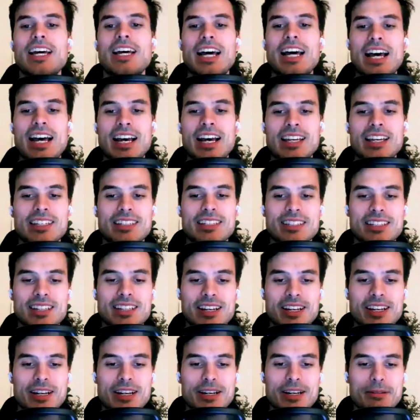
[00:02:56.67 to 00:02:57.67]
And
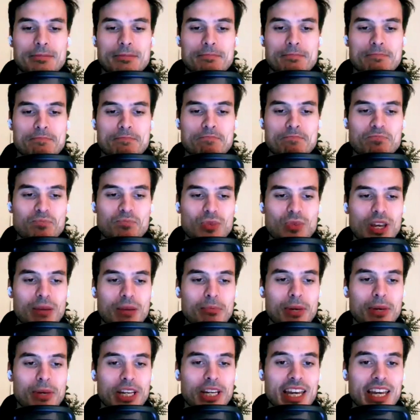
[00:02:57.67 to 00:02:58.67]

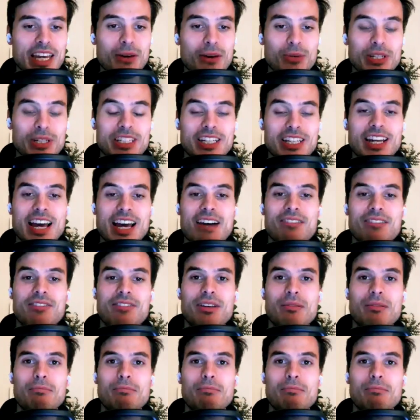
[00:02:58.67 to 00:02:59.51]
but yeah, we did have the